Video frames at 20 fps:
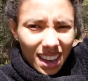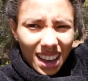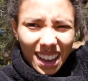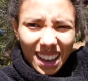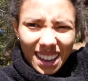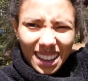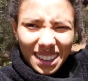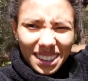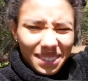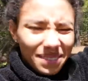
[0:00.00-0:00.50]

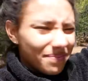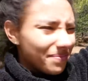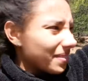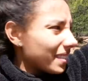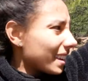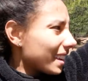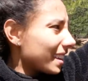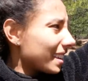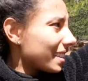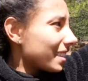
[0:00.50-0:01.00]

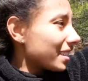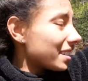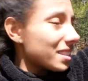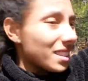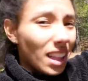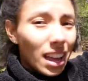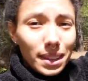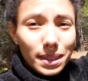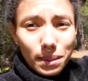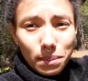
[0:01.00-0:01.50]
There's
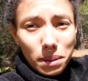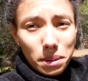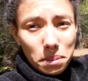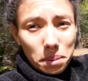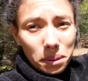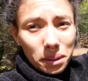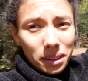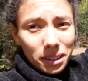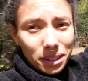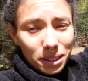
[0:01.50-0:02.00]
lots of
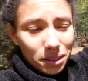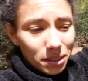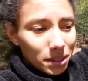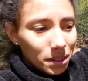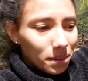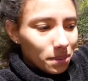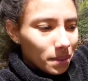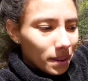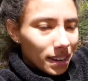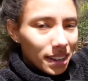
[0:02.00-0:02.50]
people on
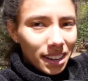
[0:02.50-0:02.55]
YouTube